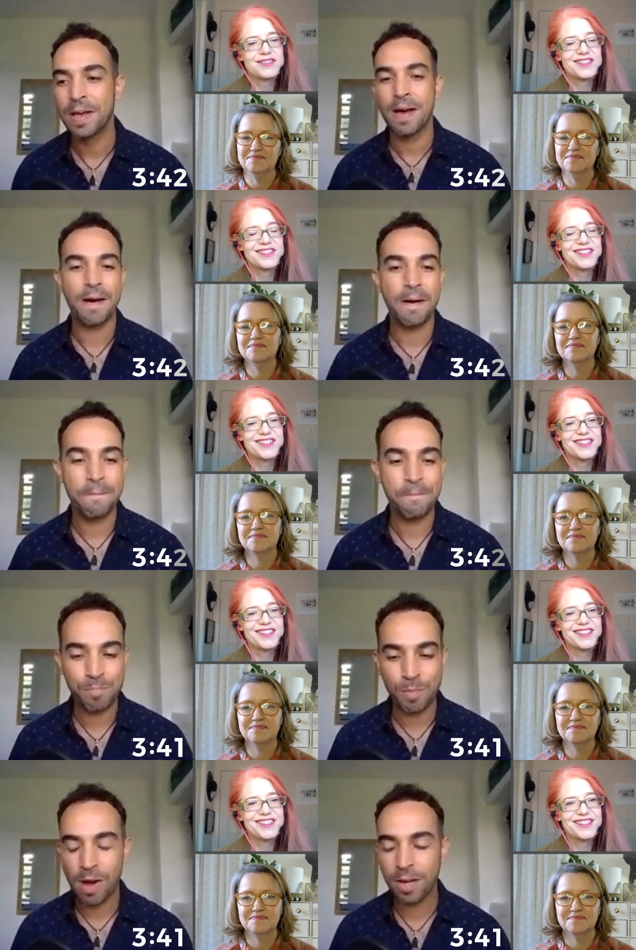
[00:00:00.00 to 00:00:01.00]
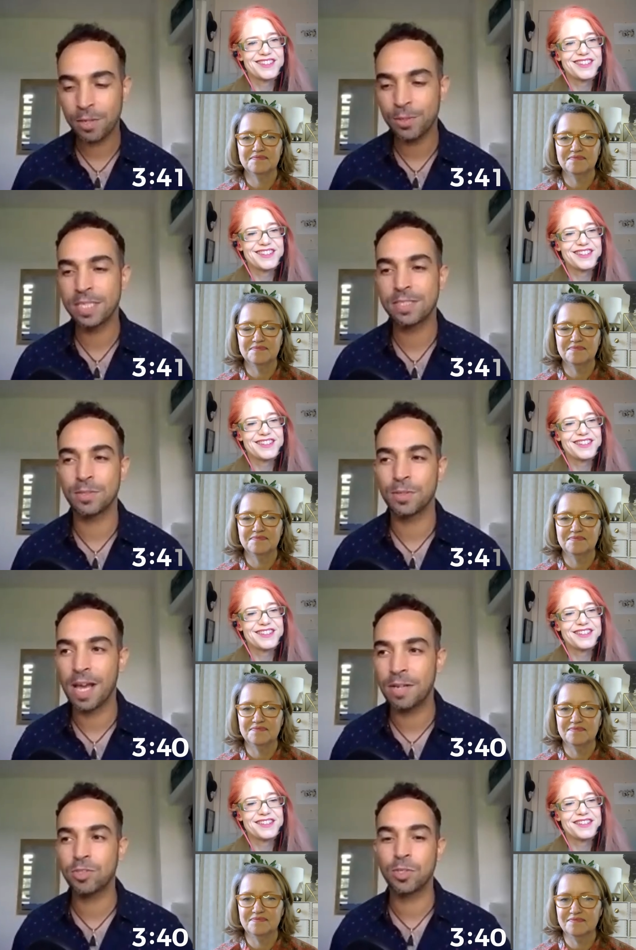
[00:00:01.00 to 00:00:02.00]
Speaker 1: uh, Morocco is a
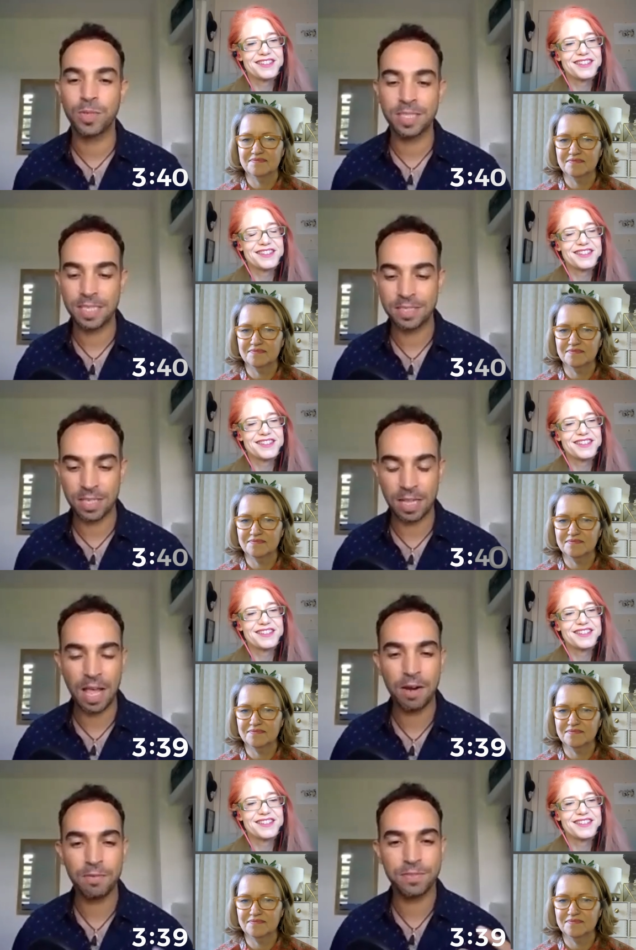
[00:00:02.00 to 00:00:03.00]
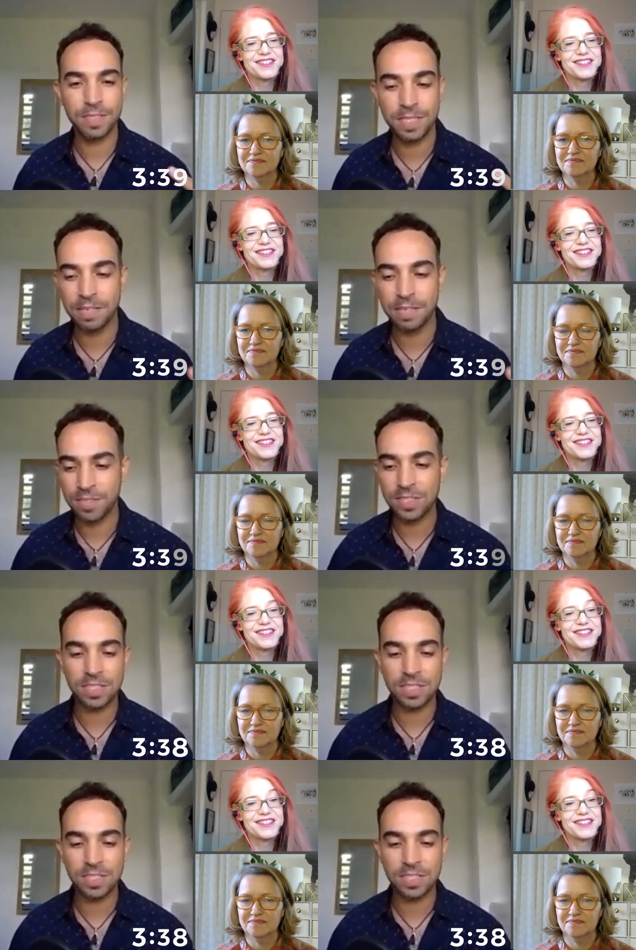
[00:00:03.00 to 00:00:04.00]
country where there's a lot of
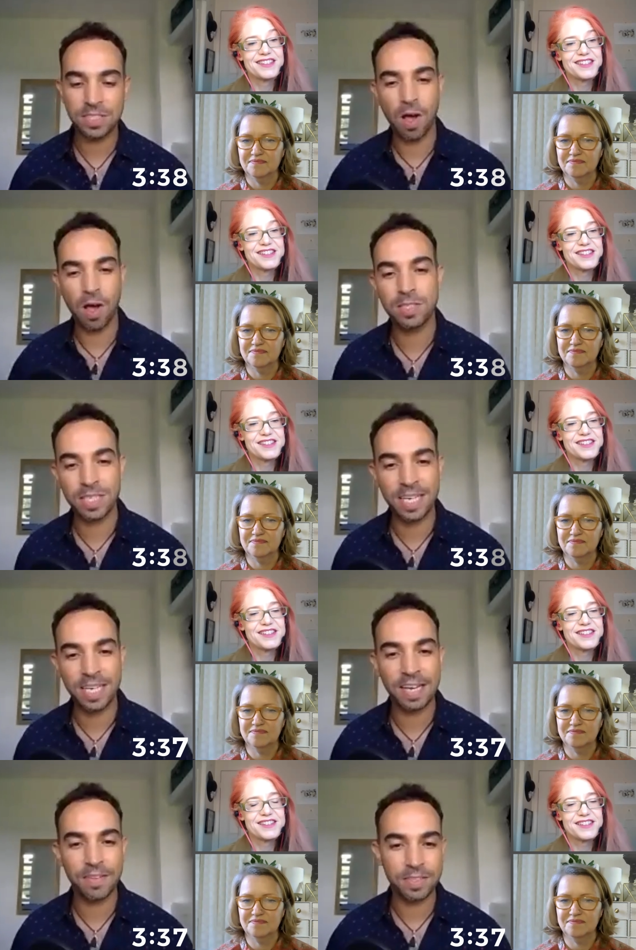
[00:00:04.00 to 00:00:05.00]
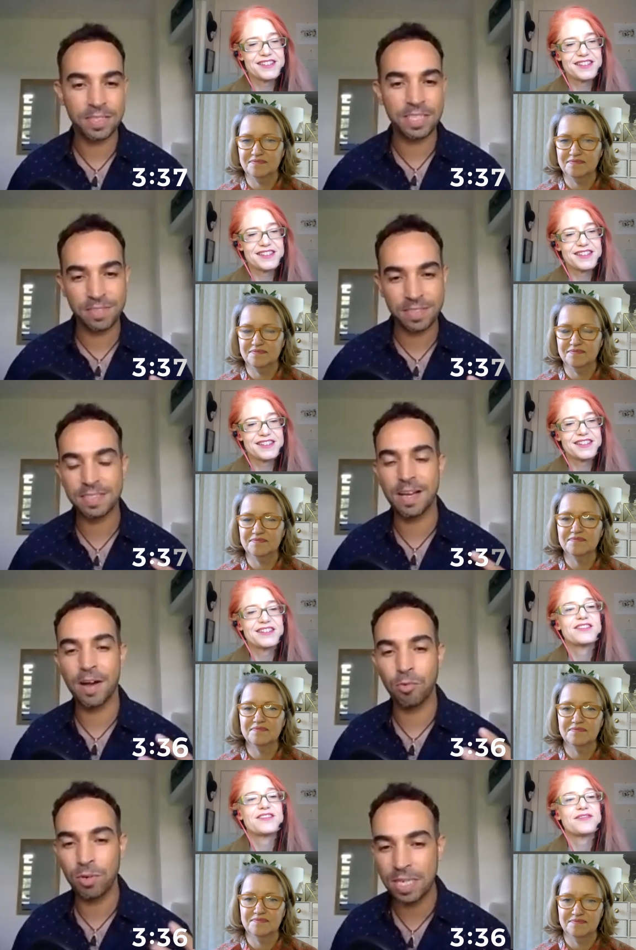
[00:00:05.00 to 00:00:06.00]
differences living all together, different uh,
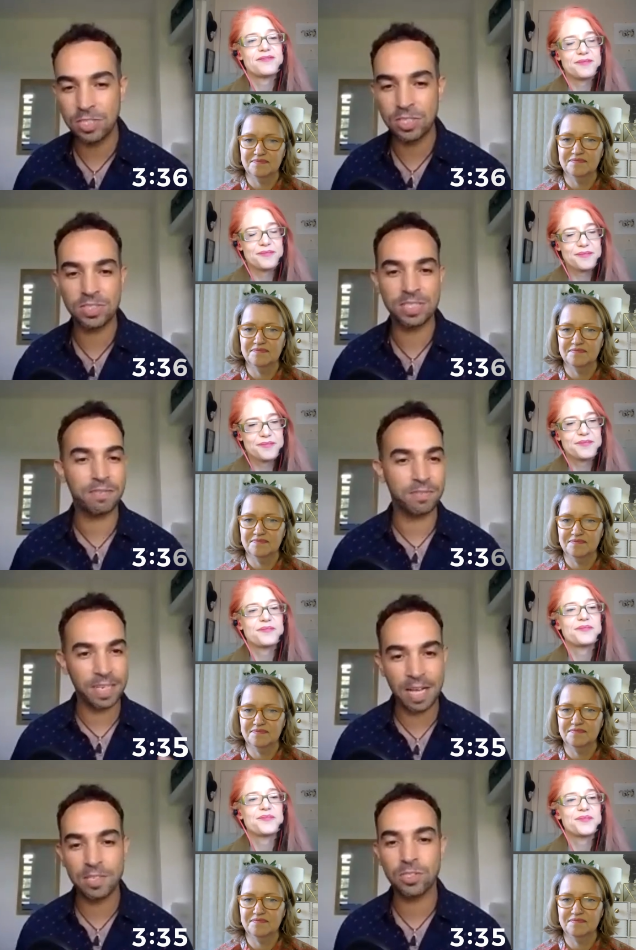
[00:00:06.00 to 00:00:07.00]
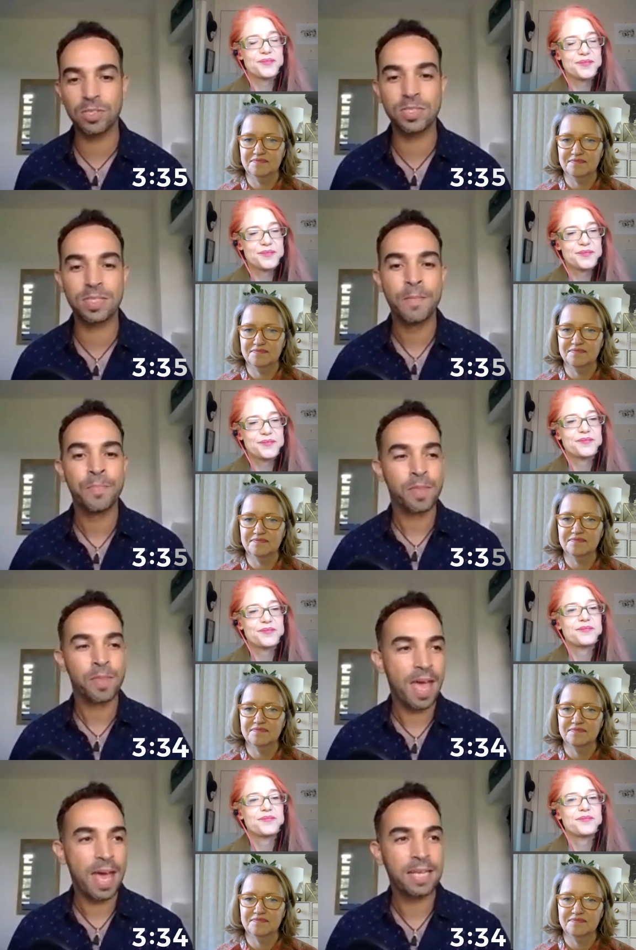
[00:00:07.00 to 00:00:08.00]
religions, different cultures,
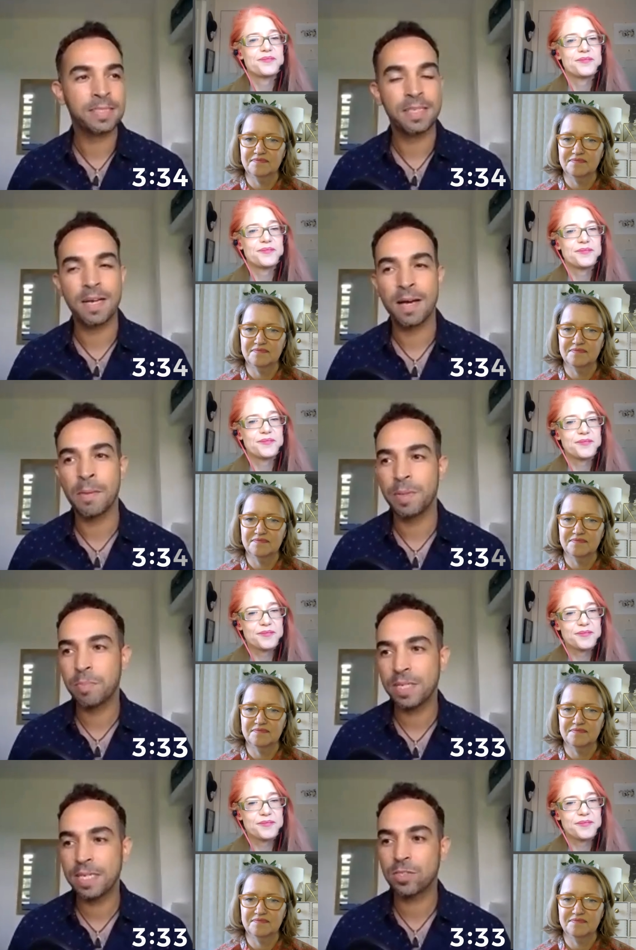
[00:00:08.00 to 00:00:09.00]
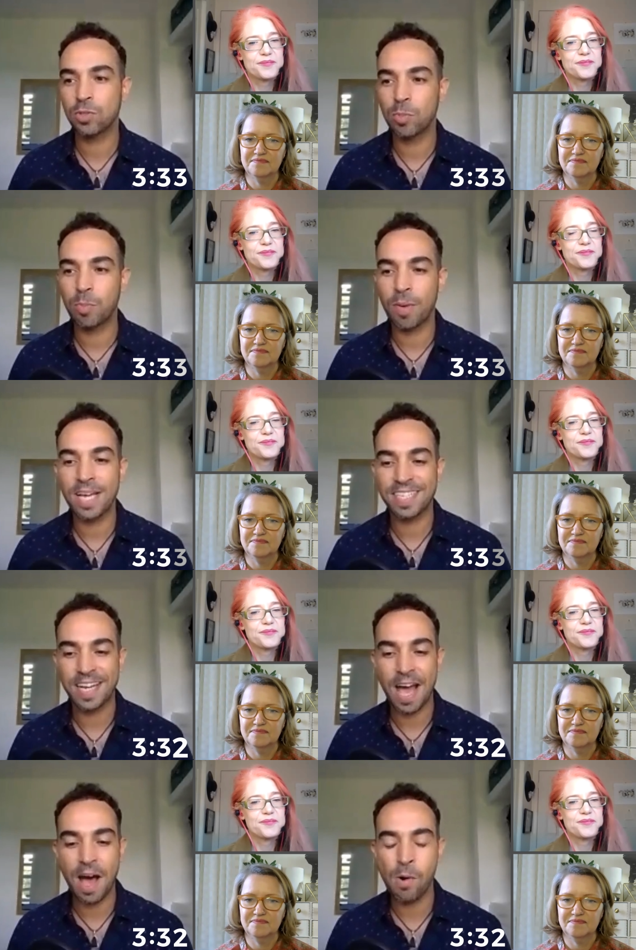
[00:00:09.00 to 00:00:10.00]
and uh, people get surprised at
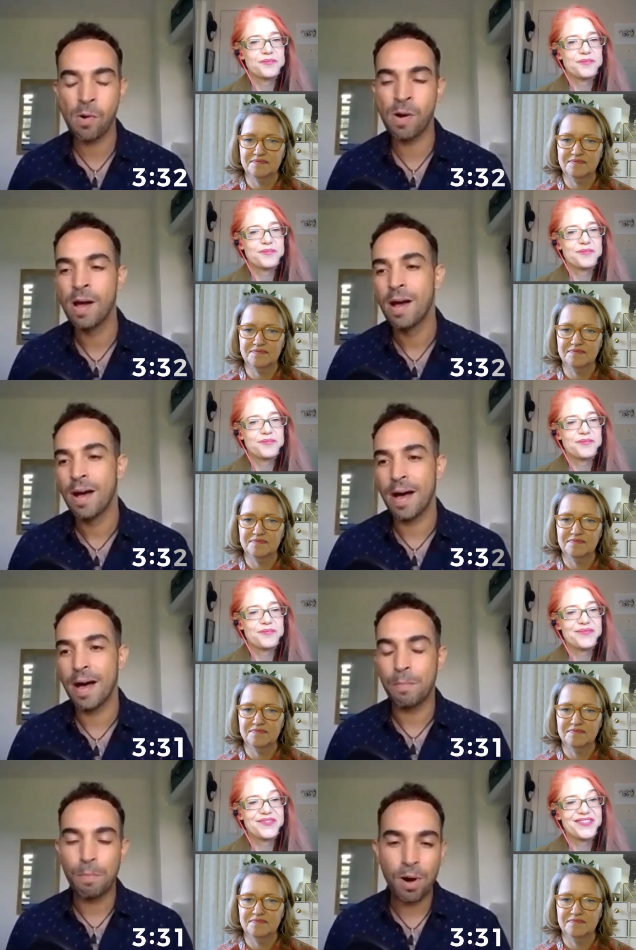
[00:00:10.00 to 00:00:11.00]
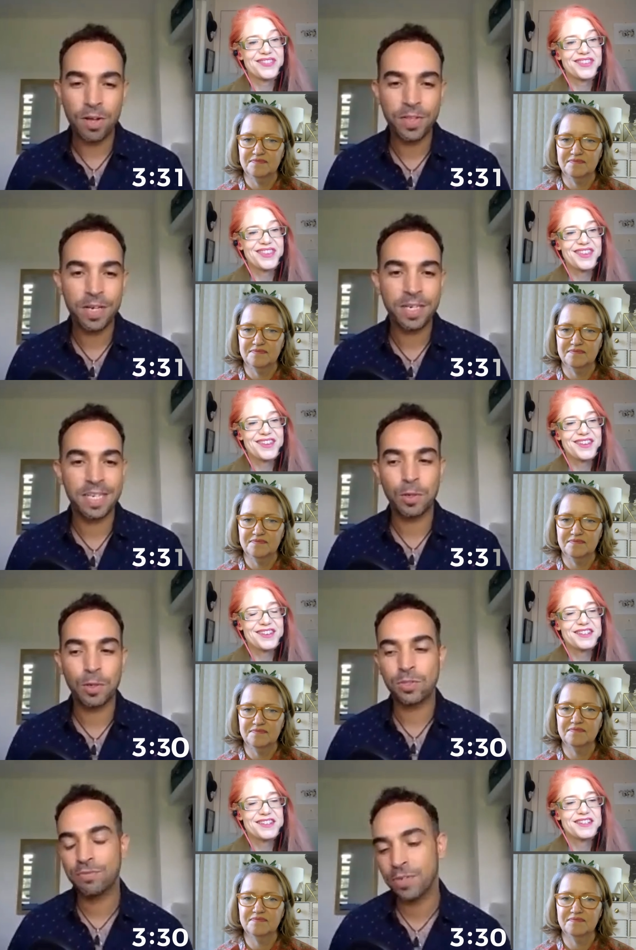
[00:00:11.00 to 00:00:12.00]
how modern and
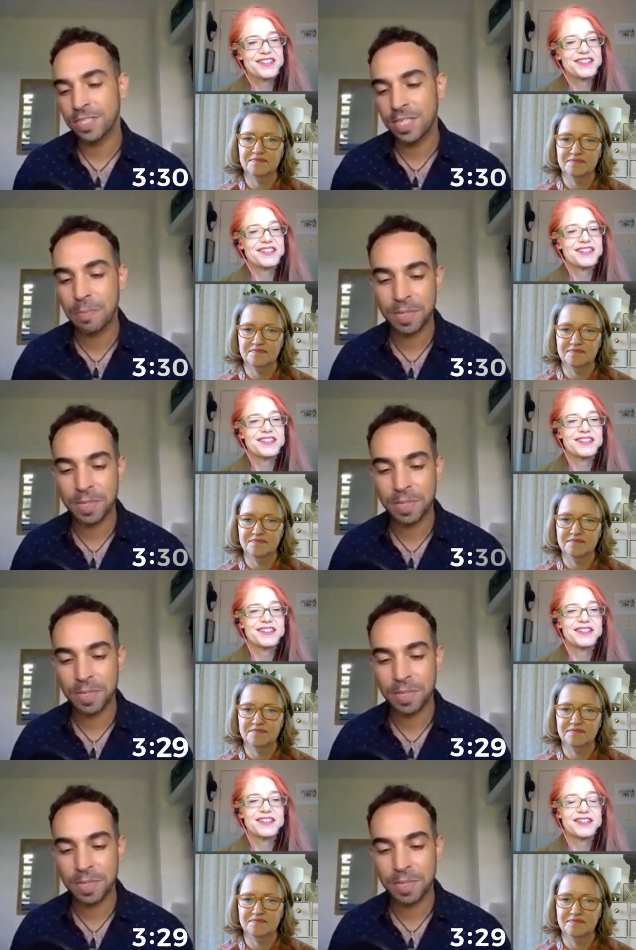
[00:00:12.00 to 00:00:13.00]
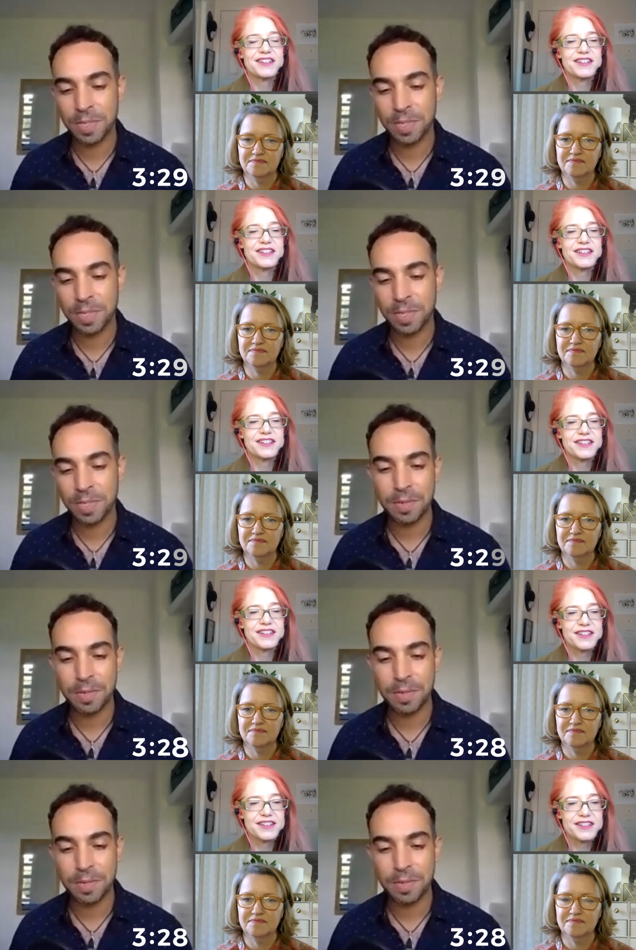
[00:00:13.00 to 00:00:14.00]
also, for example,
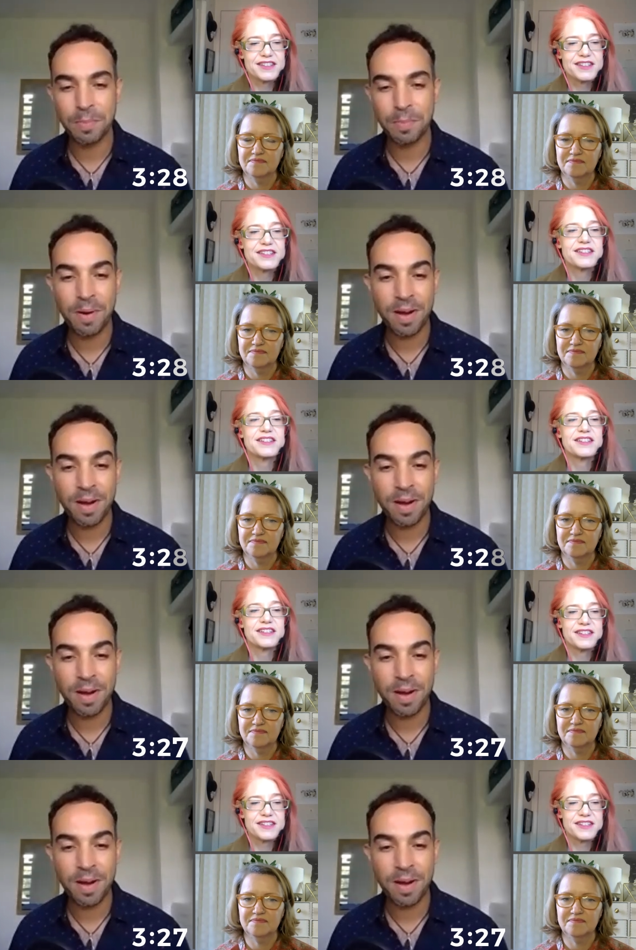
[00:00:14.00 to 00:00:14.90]
in Morocco,